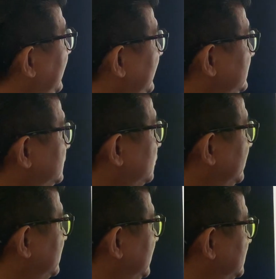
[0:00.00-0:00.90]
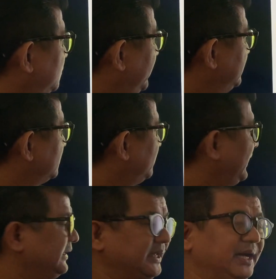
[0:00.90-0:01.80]
And the shortcut way to
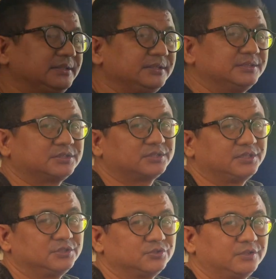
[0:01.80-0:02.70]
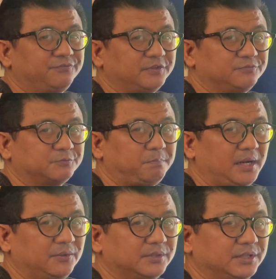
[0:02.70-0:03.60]
write that is 3 to the 5th
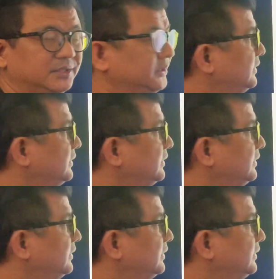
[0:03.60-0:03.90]
power.